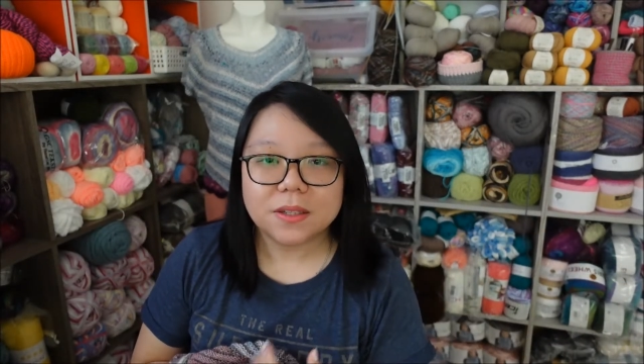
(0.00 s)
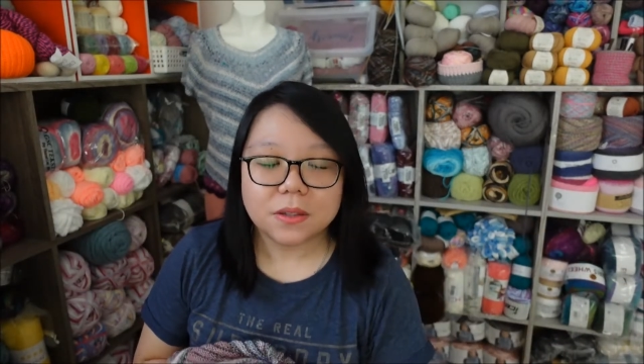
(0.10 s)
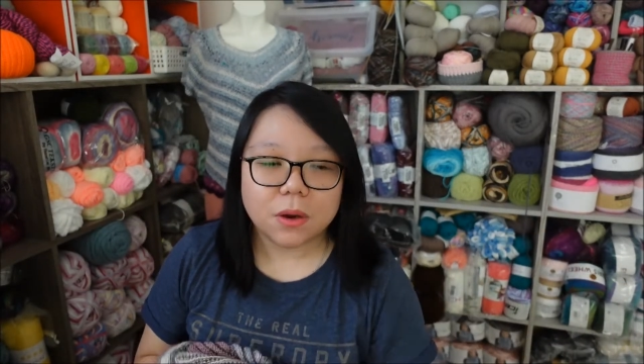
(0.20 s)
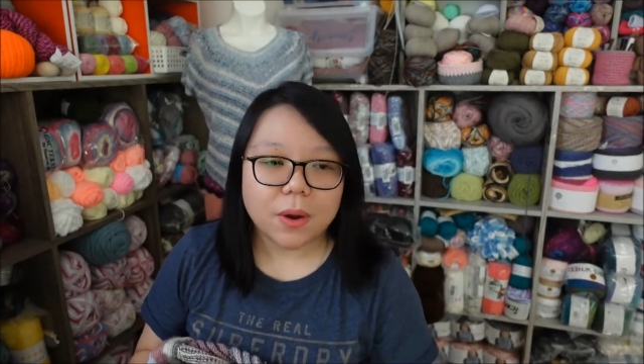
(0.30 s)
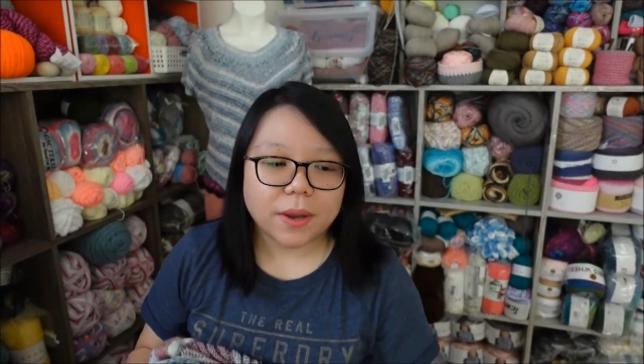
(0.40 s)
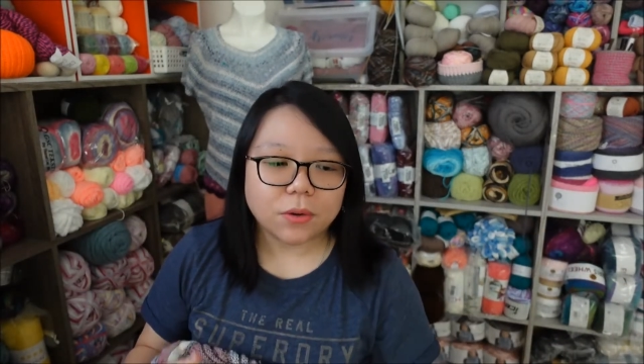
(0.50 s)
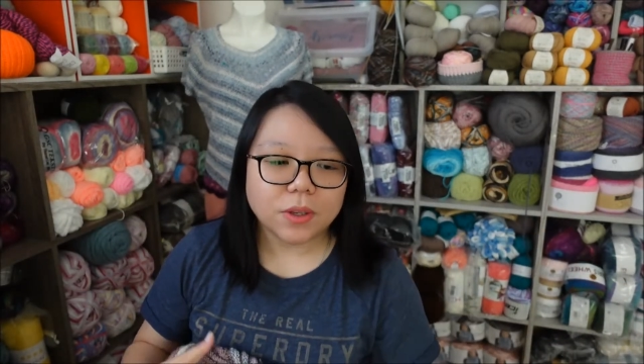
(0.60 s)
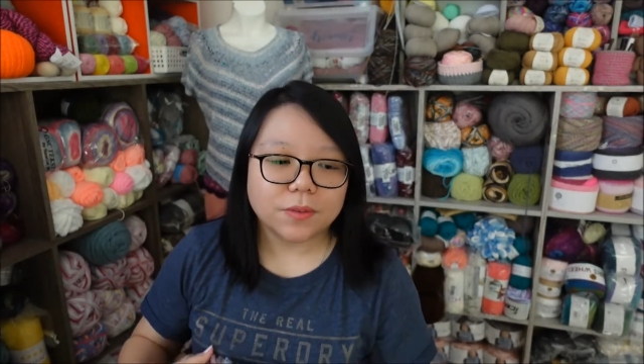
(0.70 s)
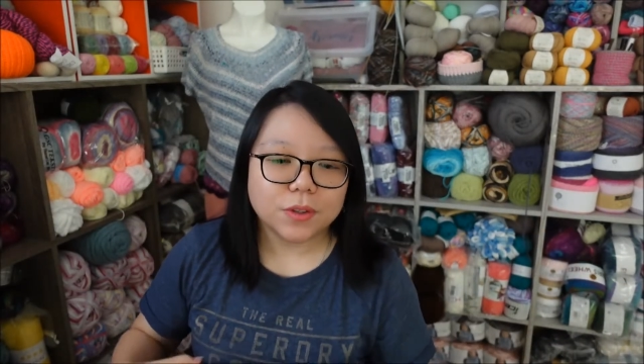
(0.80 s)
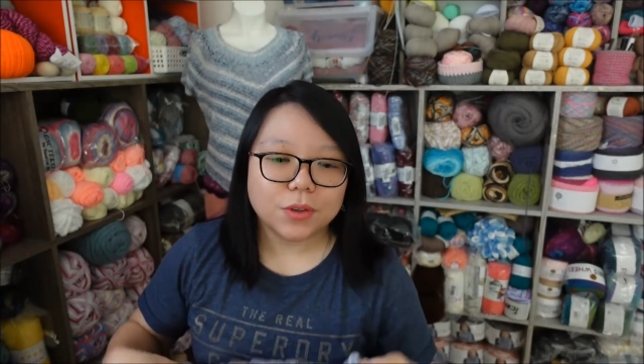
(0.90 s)
So I don't
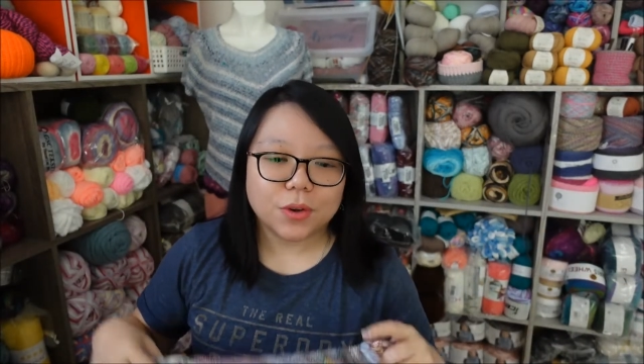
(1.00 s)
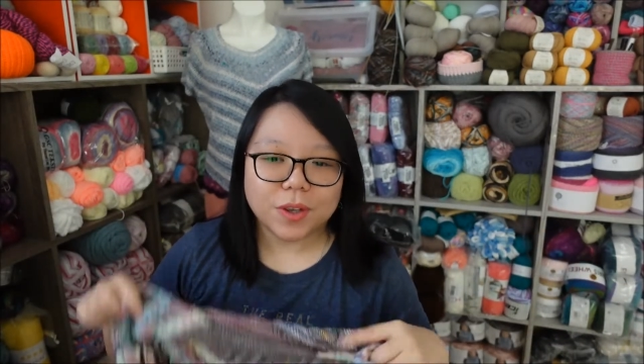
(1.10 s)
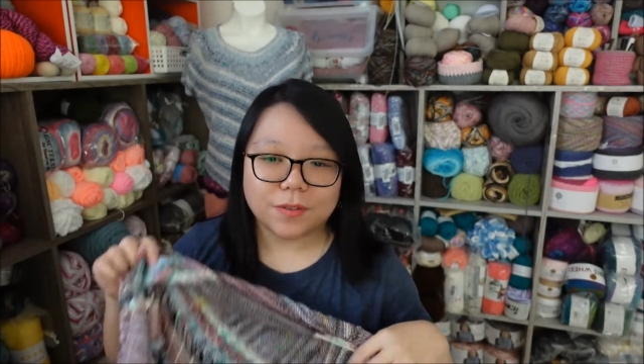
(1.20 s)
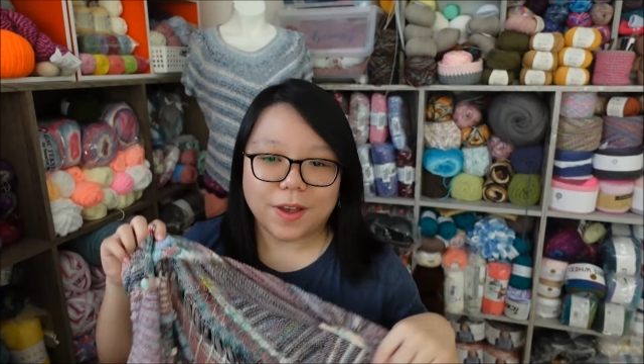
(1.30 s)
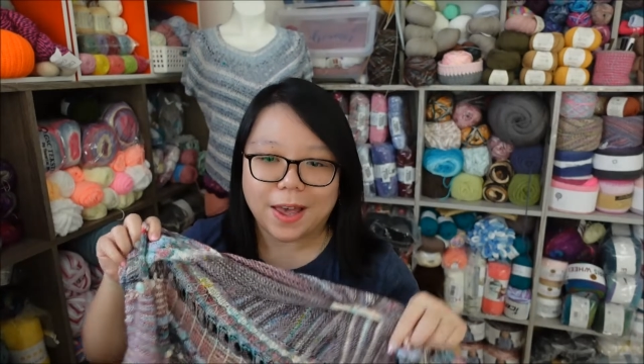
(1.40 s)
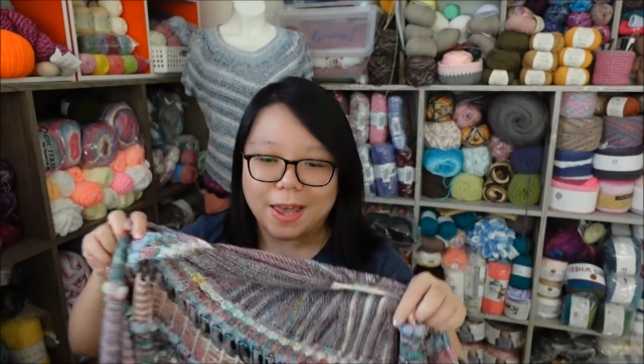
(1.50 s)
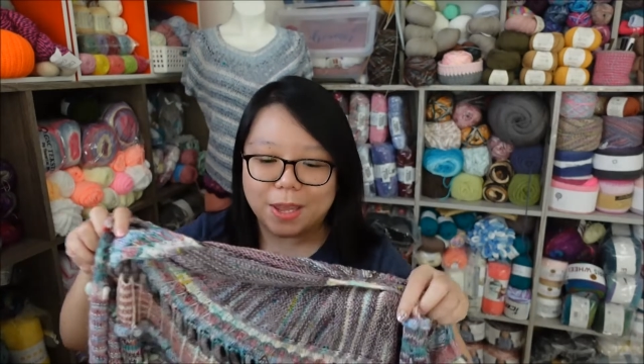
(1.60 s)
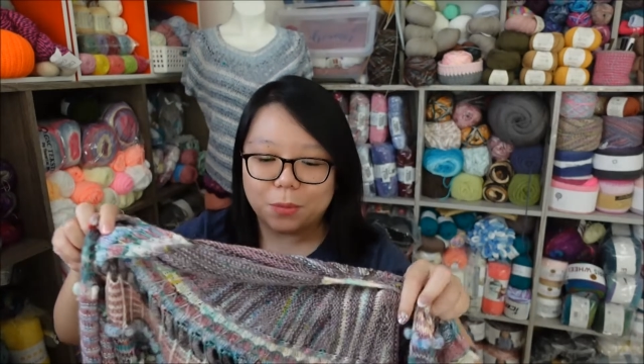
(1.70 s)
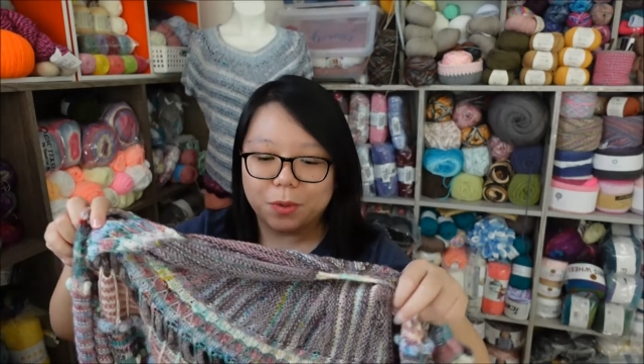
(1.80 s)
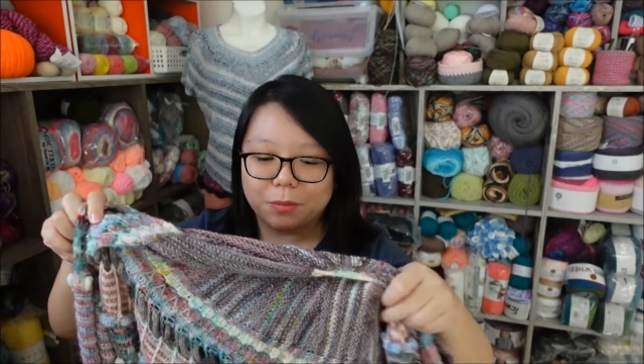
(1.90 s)
even know if
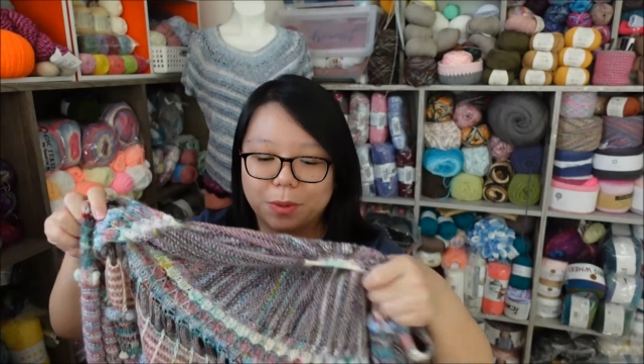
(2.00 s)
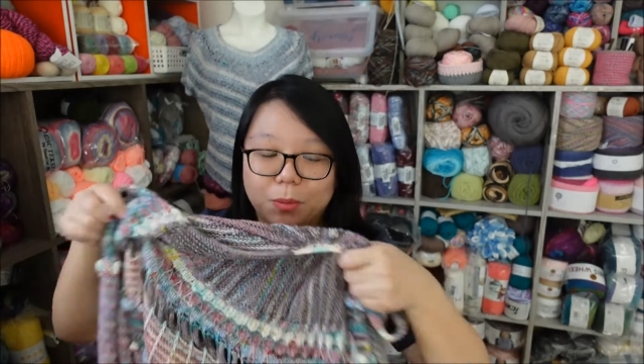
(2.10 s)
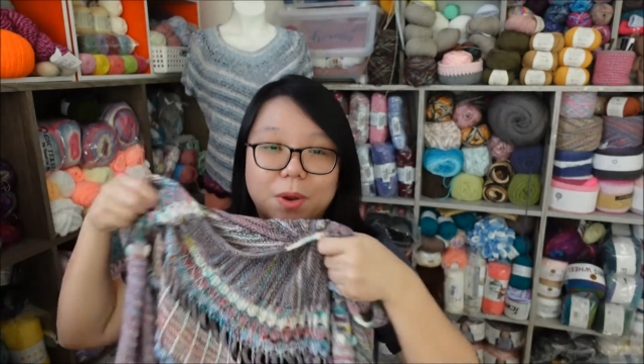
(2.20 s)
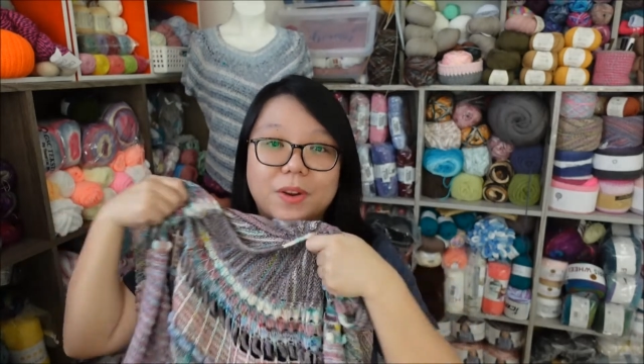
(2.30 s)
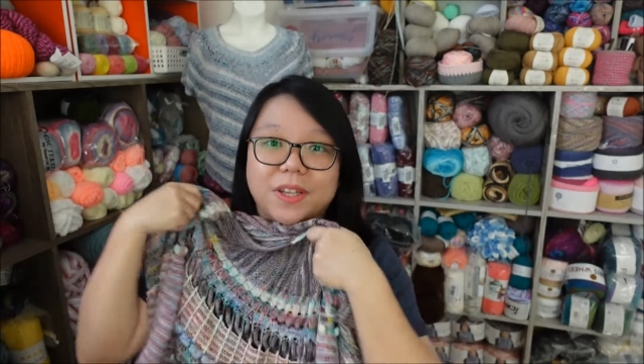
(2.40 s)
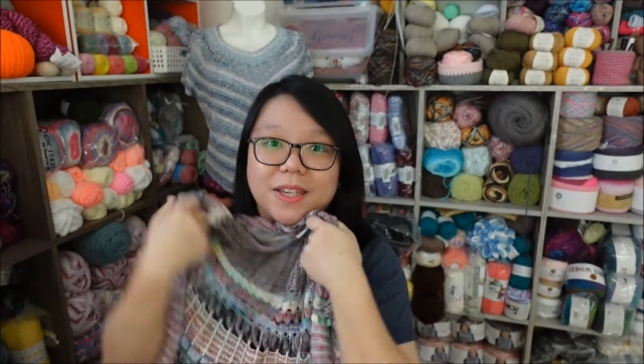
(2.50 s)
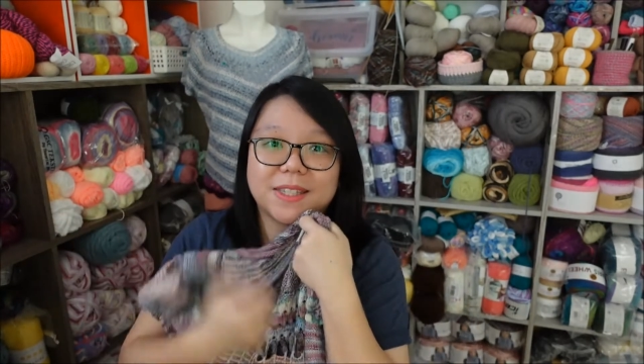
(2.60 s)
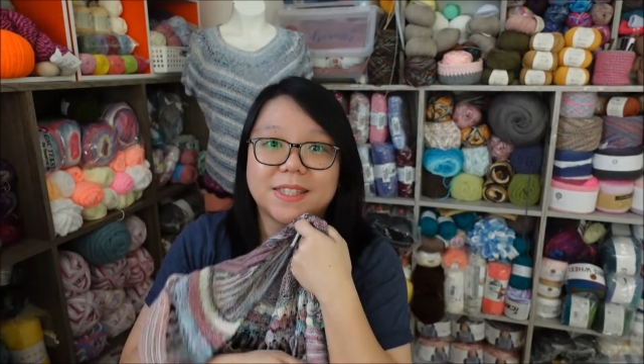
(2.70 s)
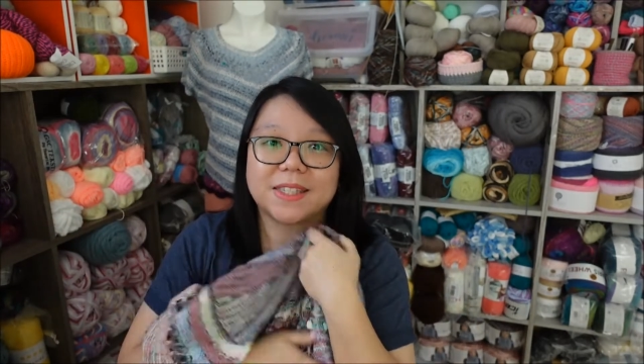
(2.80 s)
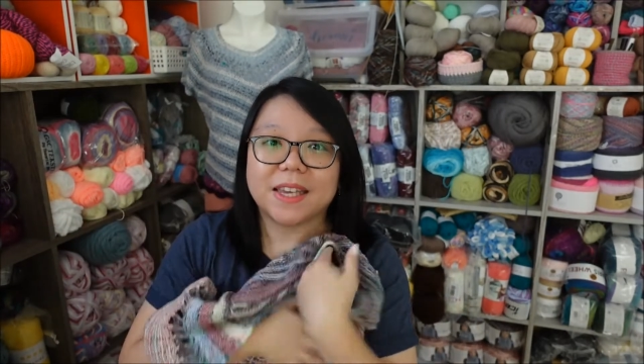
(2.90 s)
I will be wearing
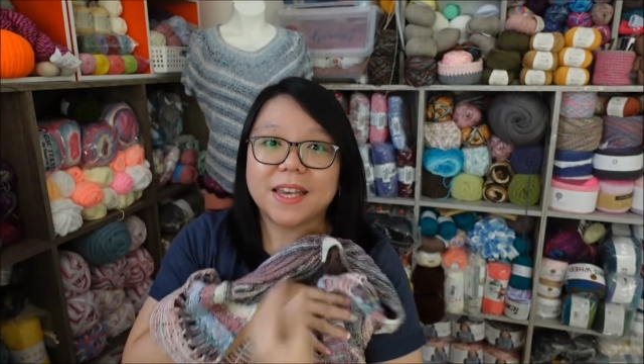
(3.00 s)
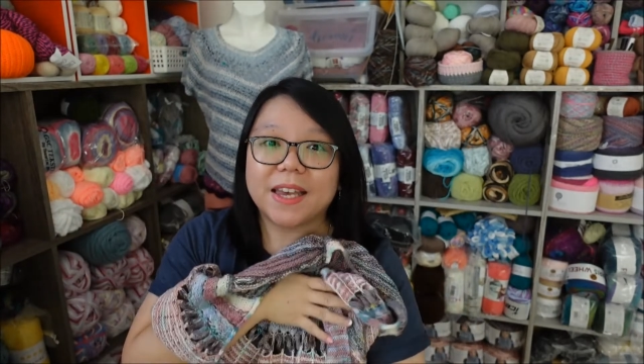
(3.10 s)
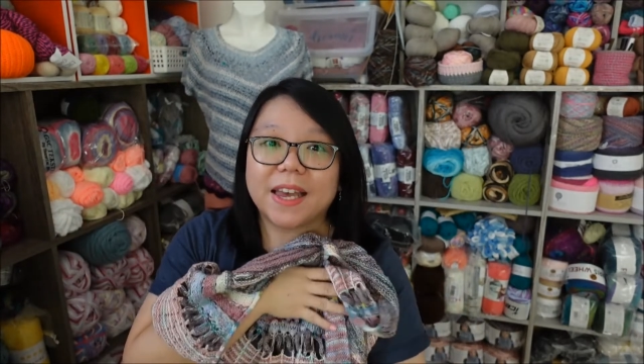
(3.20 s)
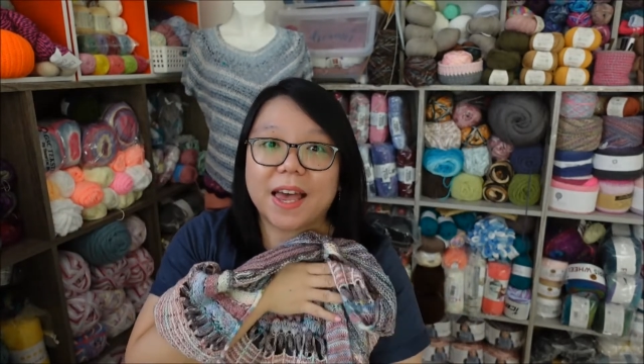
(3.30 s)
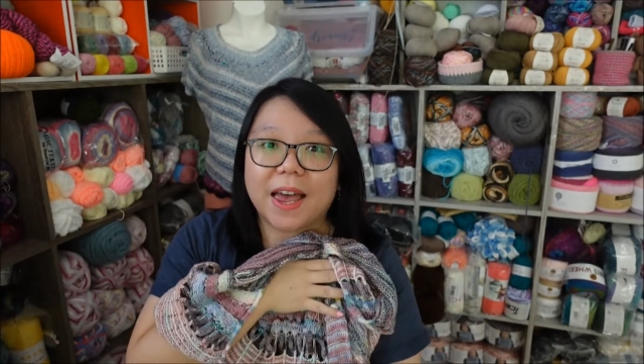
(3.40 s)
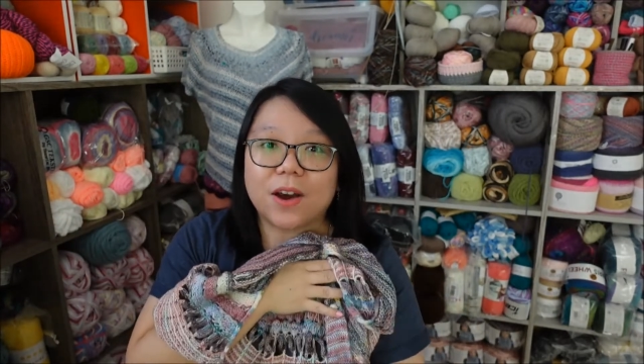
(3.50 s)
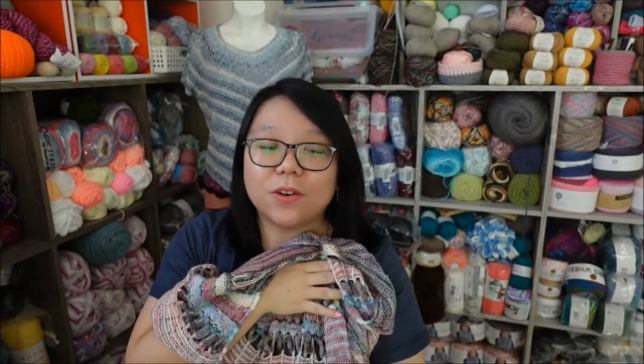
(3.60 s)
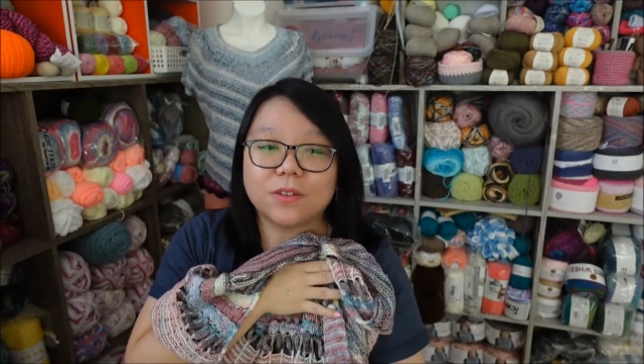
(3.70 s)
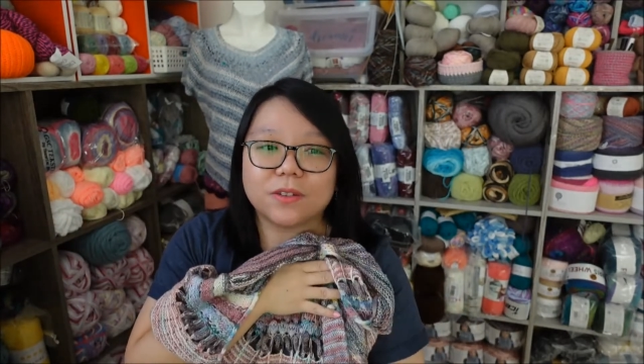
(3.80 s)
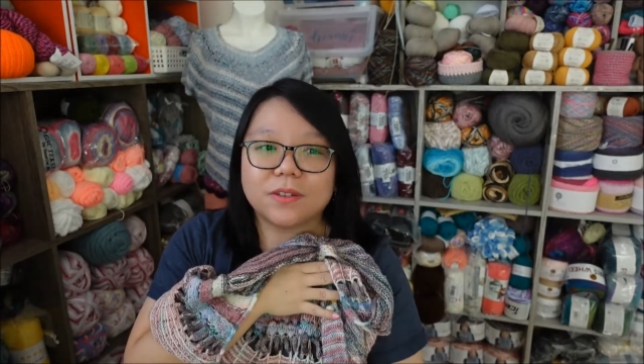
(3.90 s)
this
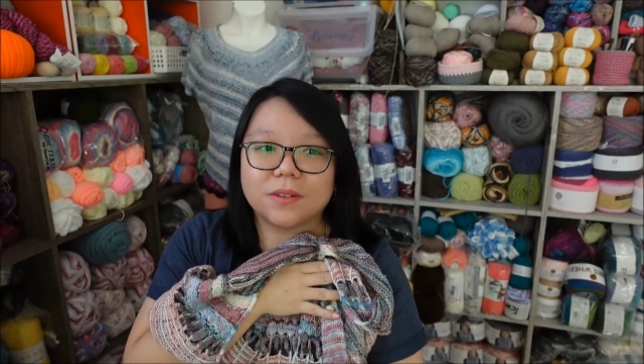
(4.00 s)
out.